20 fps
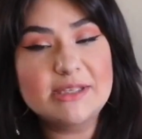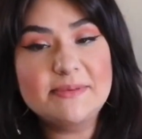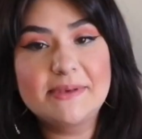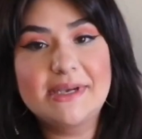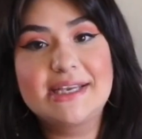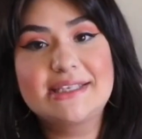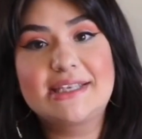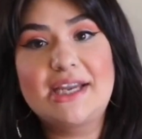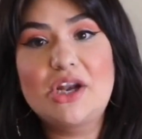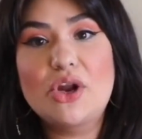
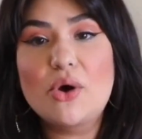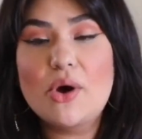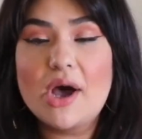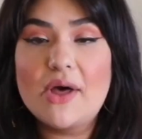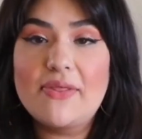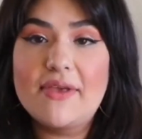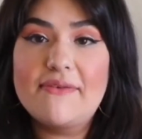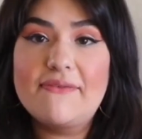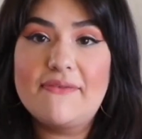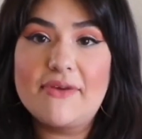because I know how
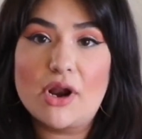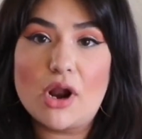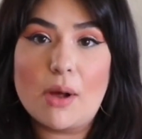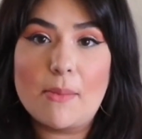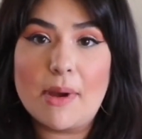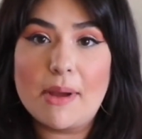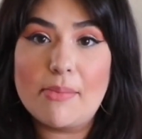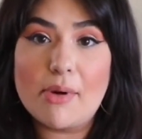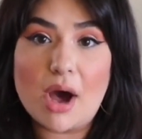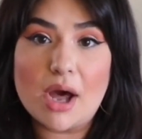they fit on
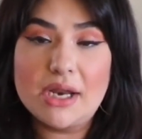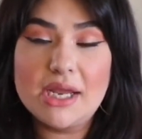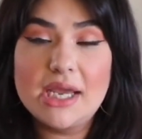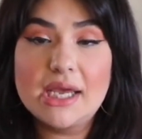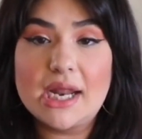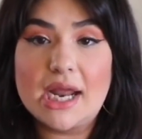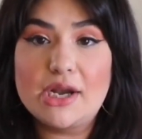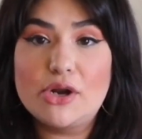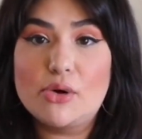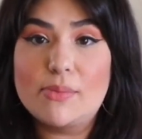my body
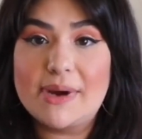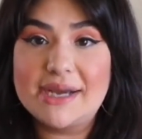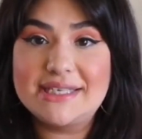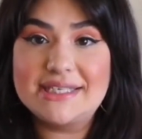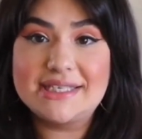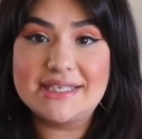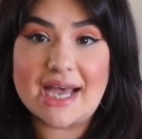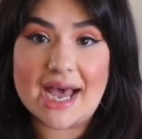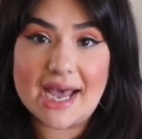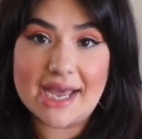and I know my
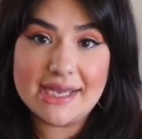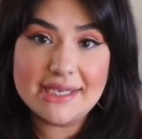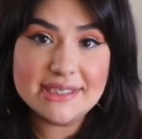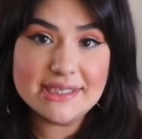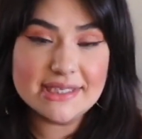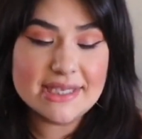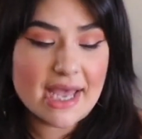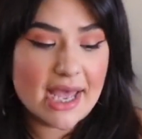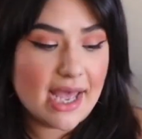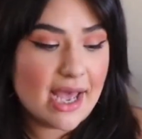size.